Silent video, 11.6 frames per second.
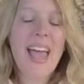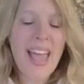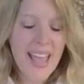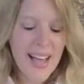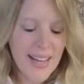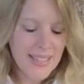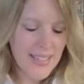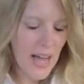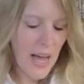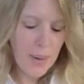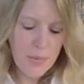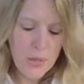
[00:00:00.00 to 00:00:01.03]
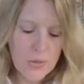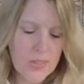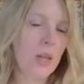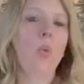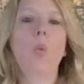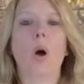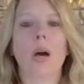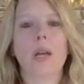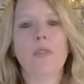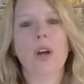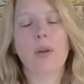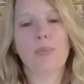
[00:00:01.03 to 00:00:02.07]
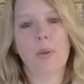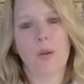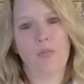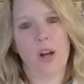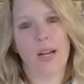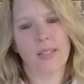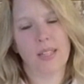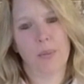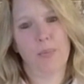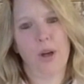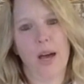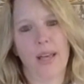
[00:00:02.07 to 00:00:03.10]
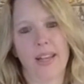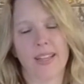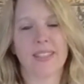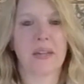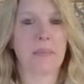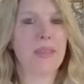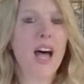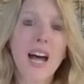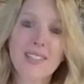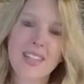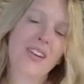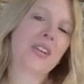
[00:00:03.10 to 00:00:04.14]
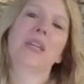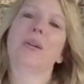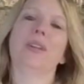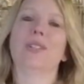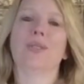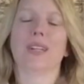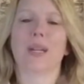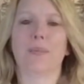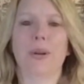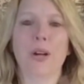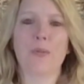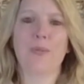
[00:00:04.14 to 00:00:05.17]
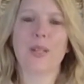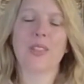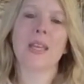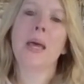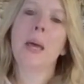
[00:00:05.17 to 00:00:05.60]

And I'm using one of our frosting products, and I'm not telling you which one on purpose,